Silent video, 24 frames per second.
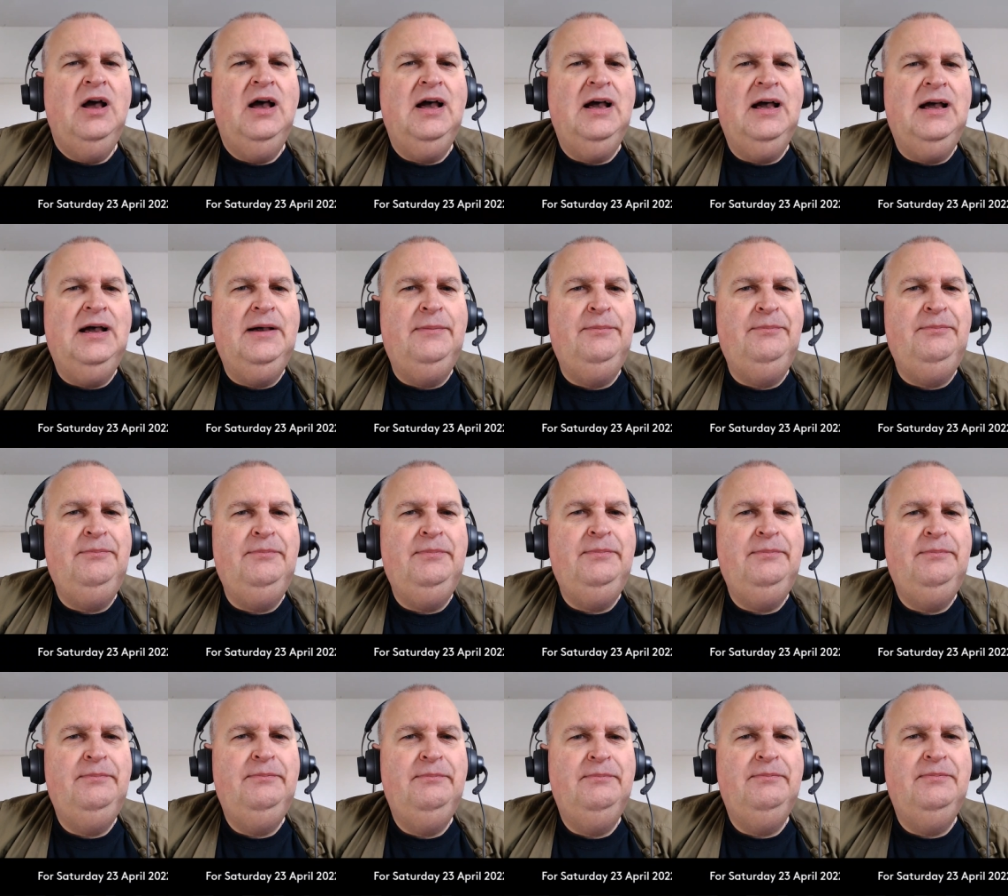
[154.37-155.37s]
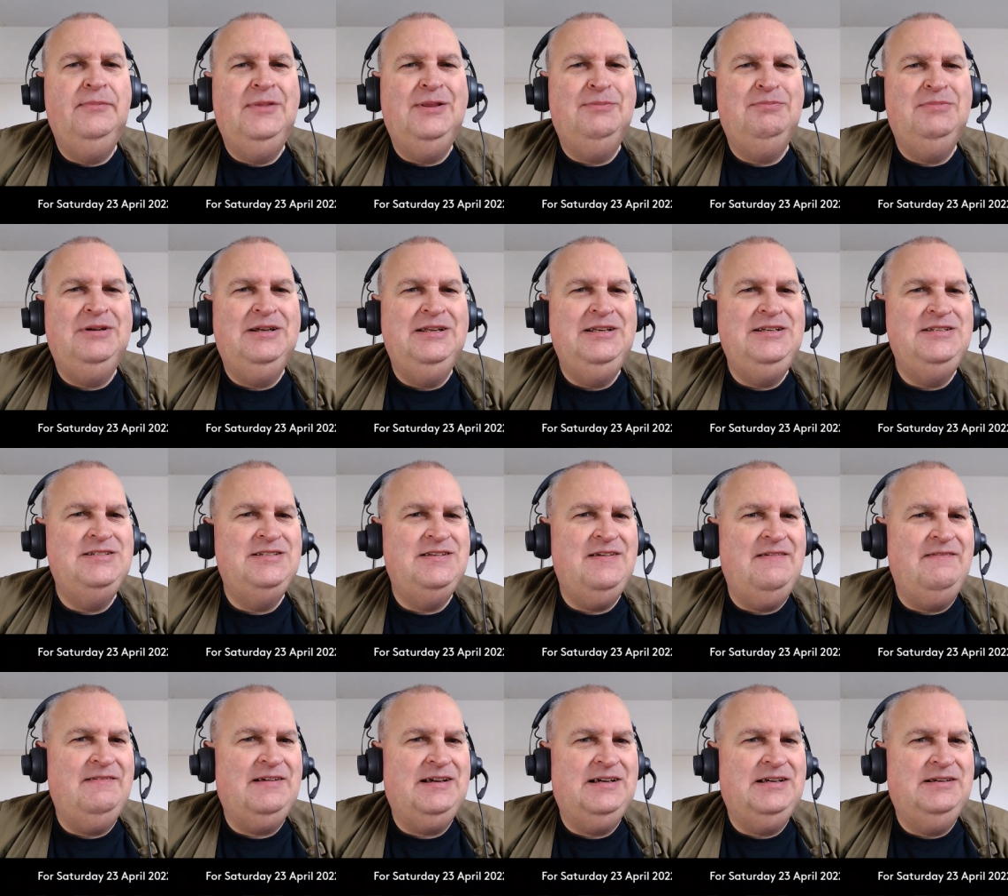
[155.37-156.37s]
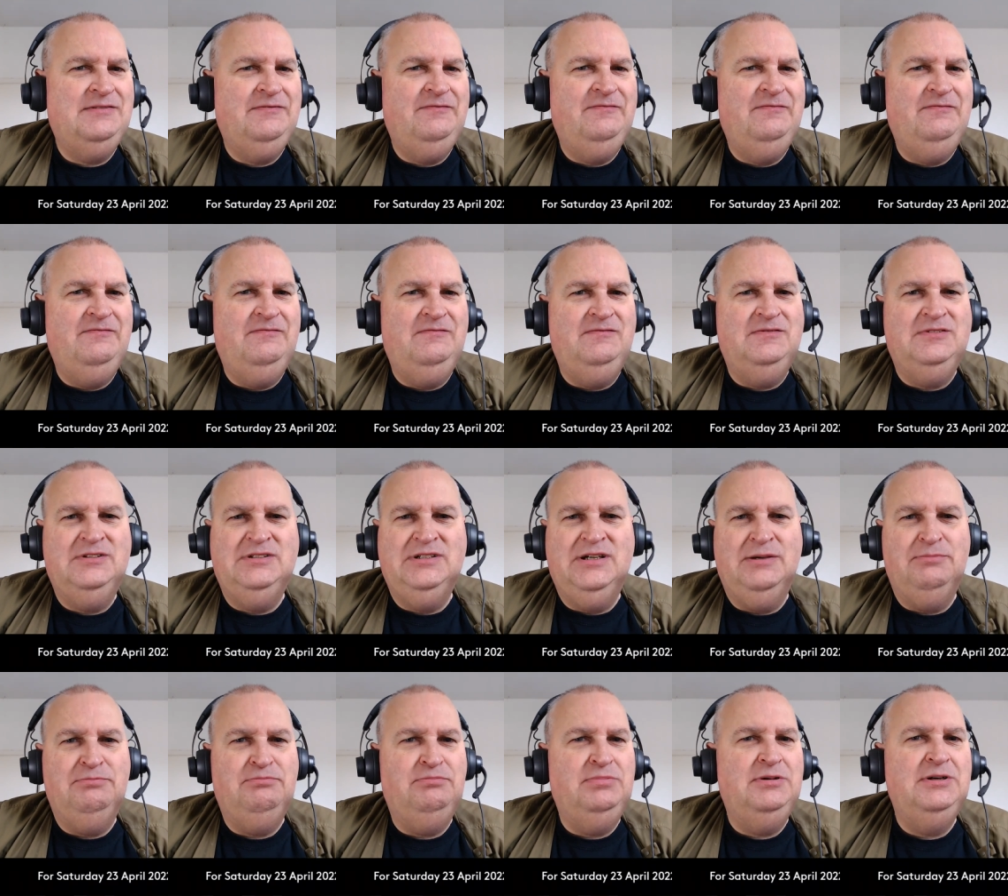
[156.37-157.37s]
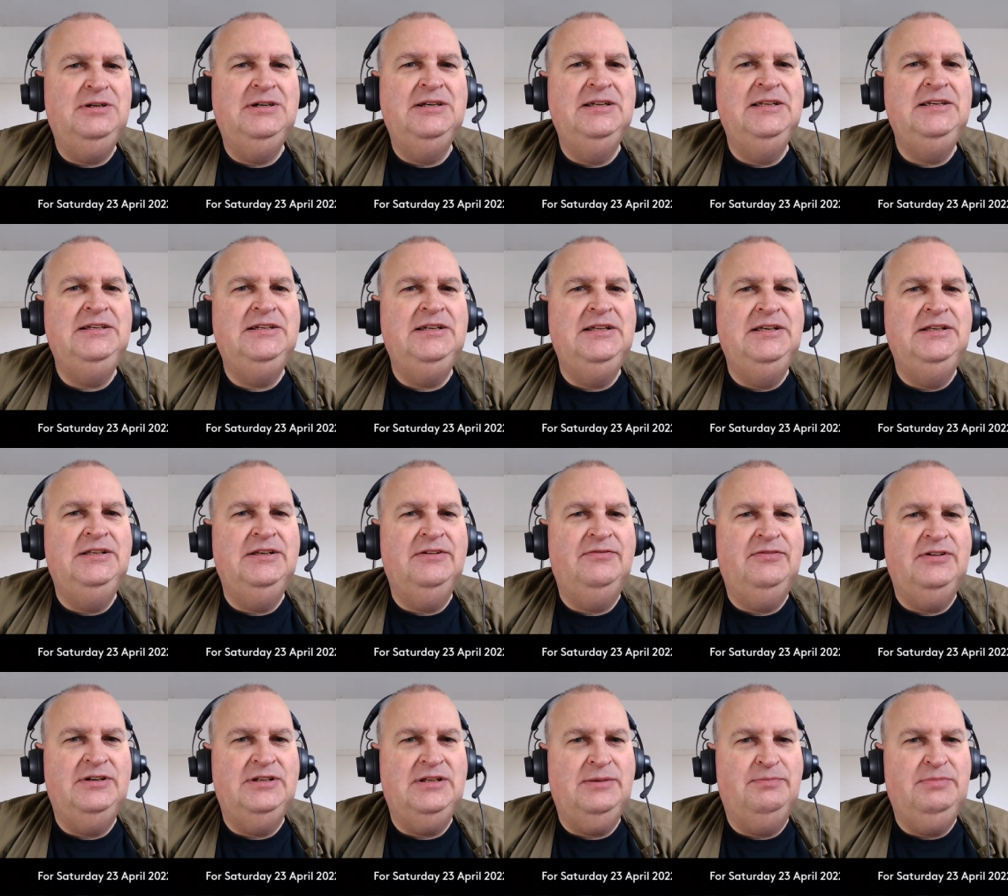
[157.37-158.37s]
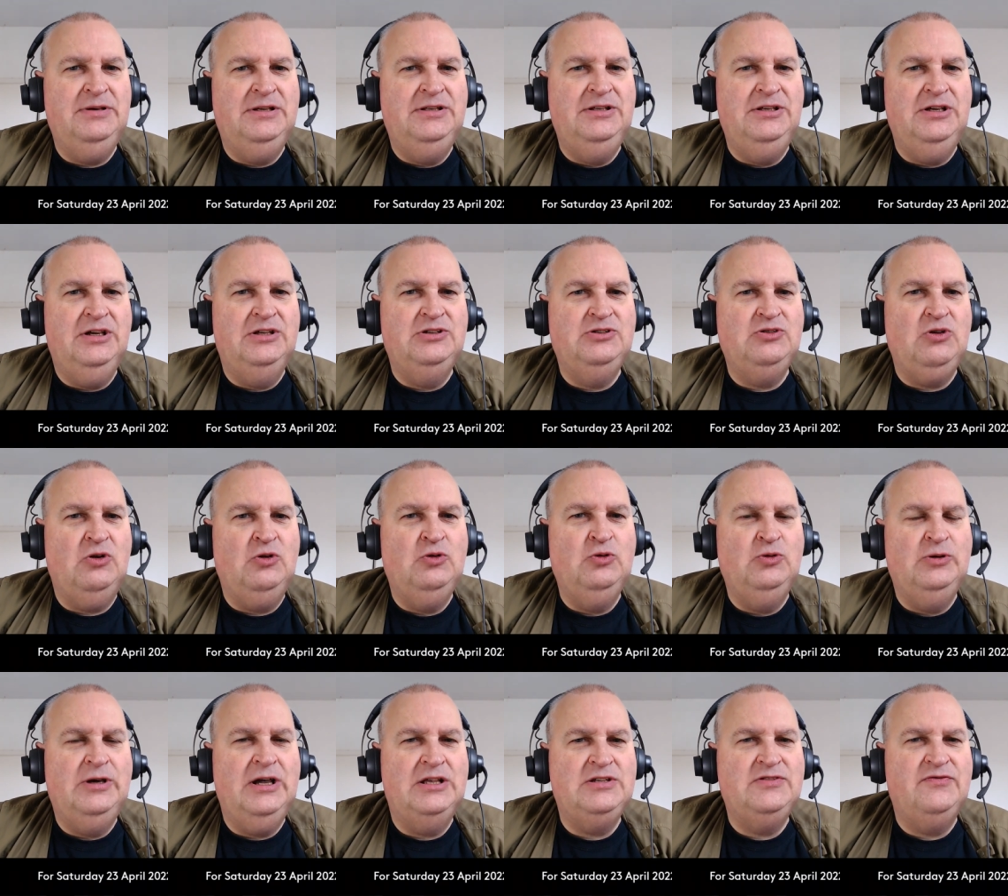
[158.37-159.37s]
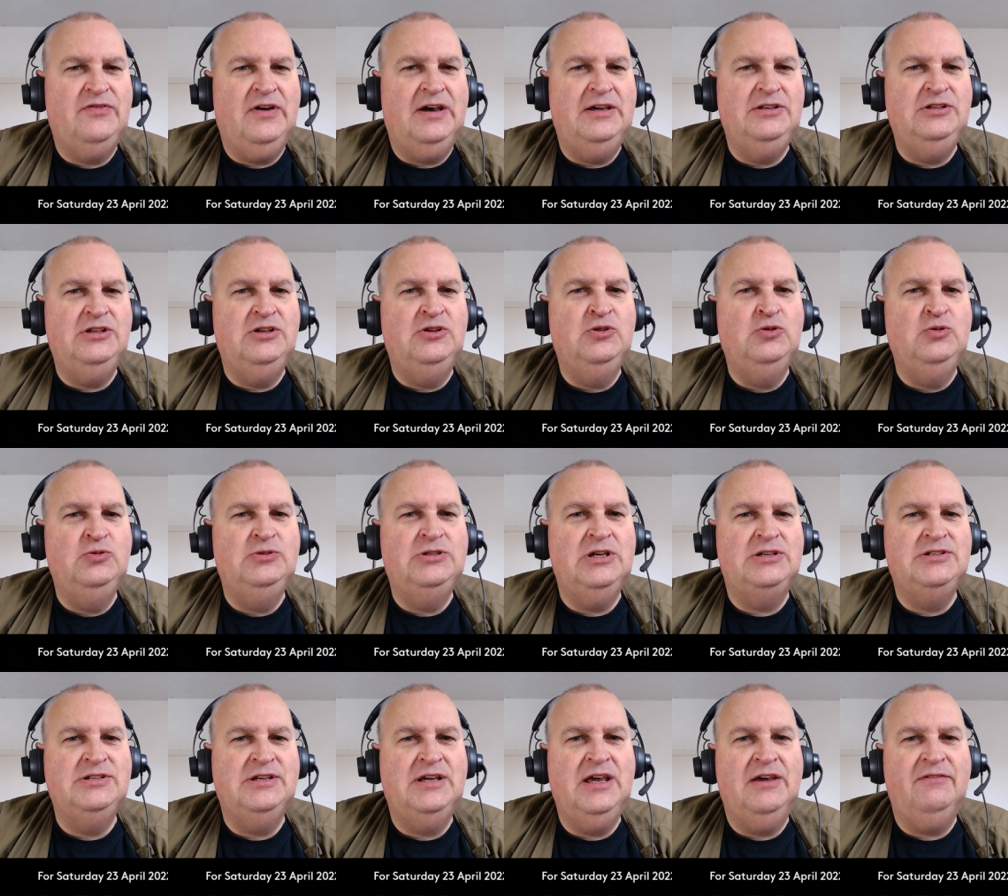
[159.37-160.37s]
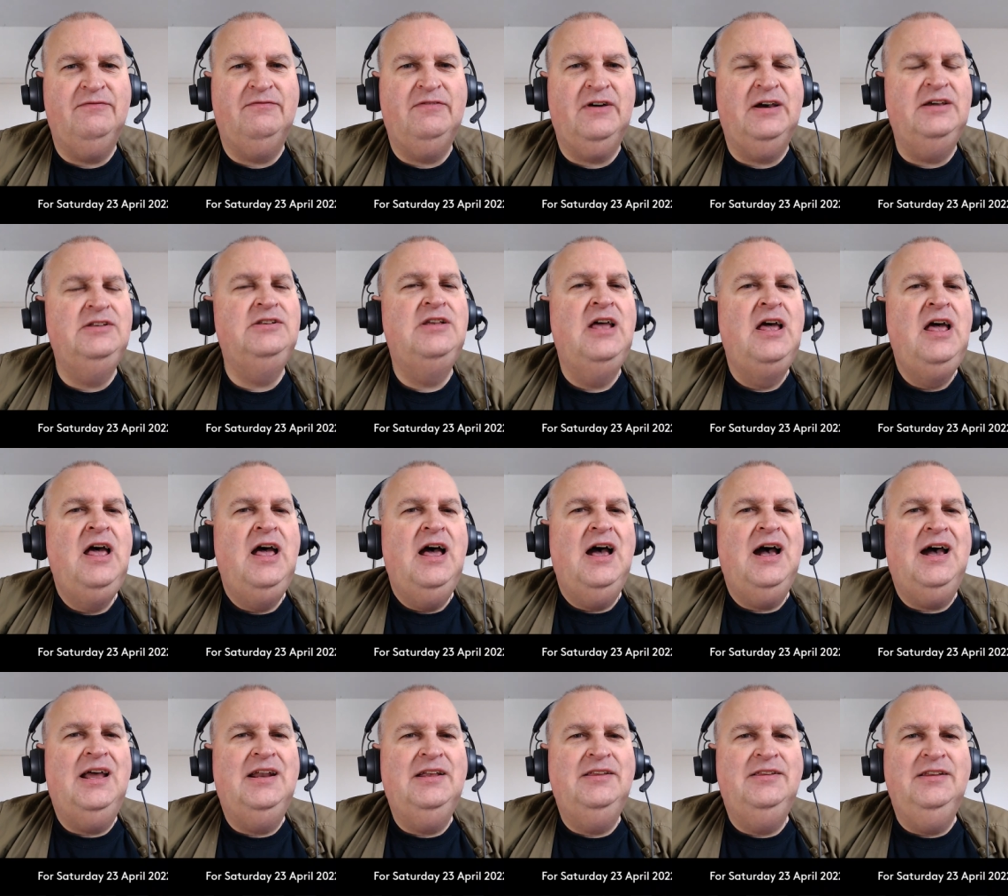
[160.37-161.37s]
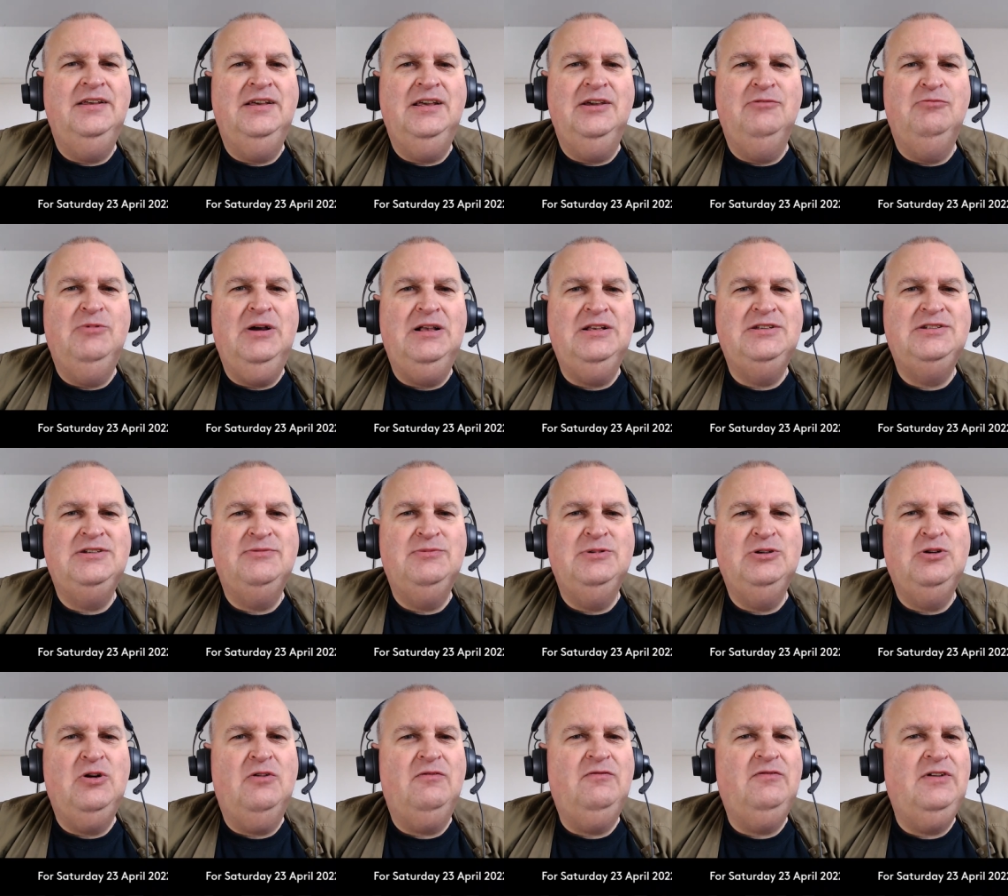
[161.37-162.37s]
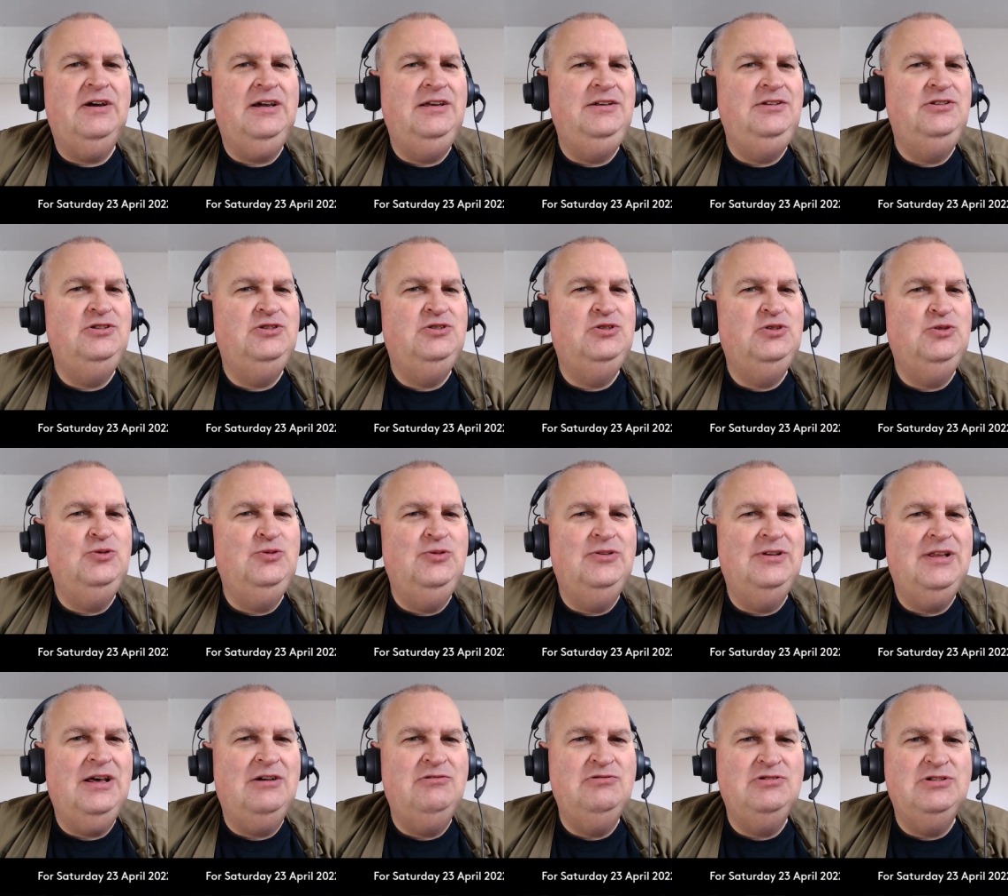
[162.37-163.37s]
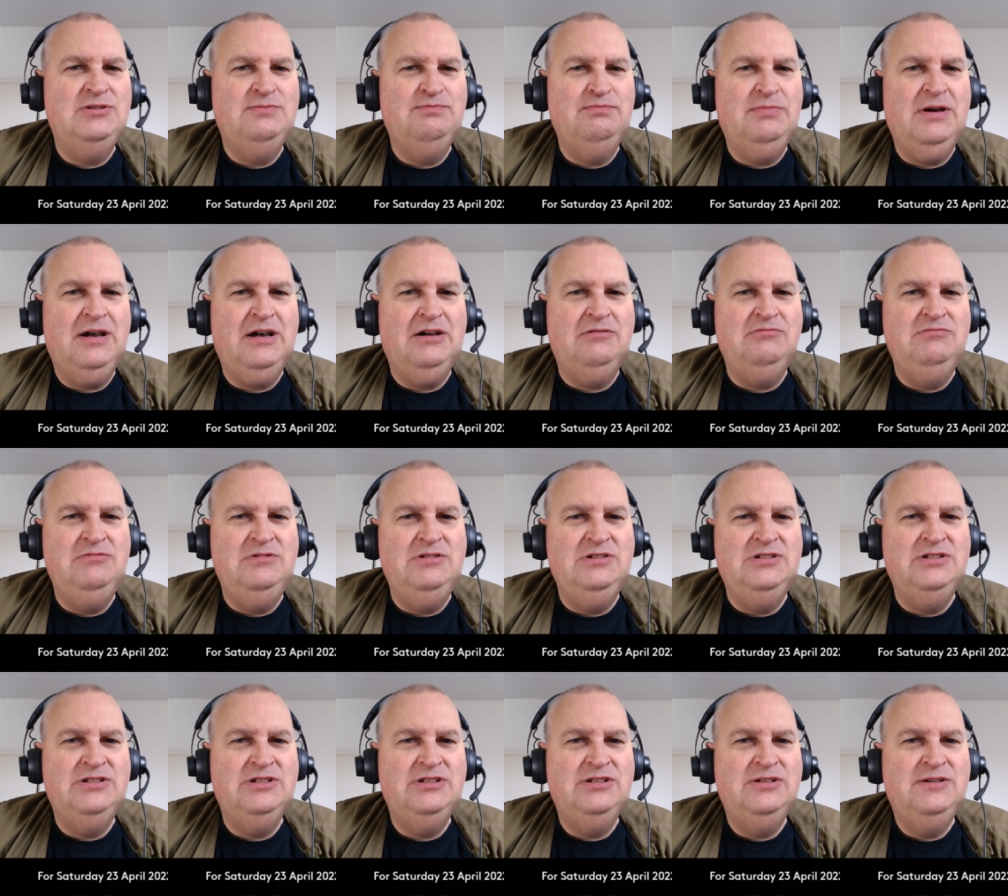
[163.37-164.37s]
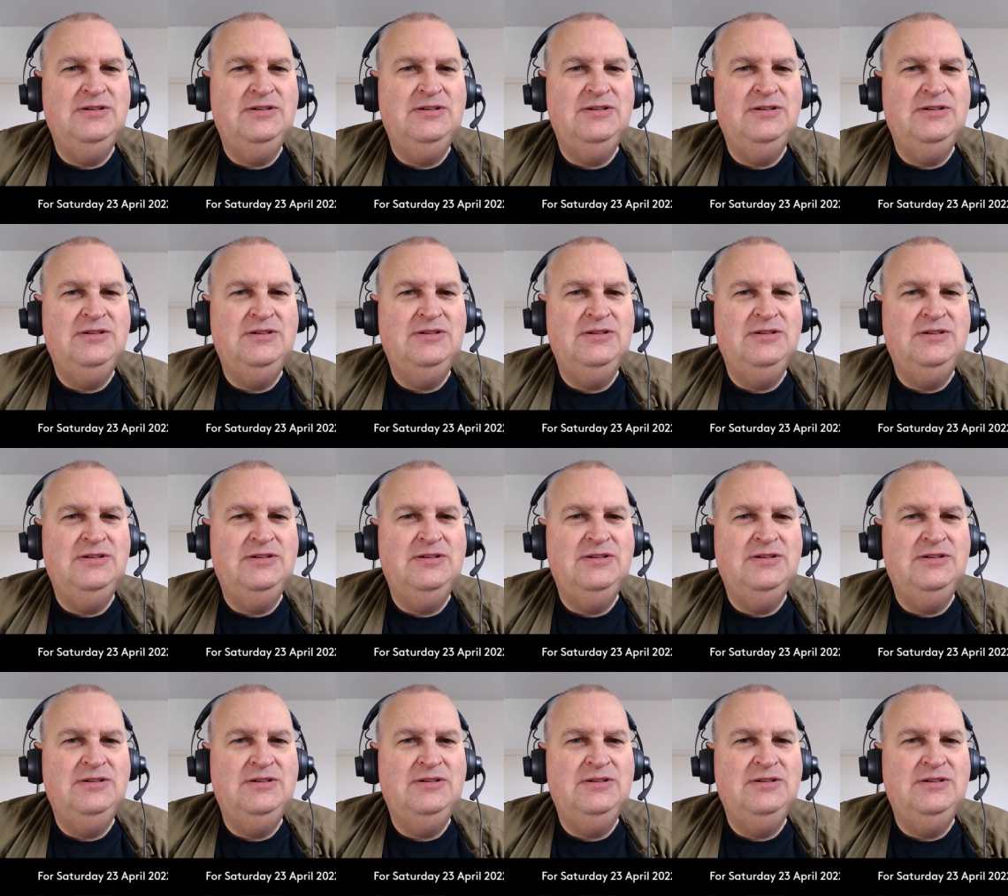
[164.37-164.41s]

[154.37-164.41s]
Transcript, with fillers: Um, the police completely different opinions on who gets fined and who doesn't get fined. And I think in Wales, someone got fined two thousand pounds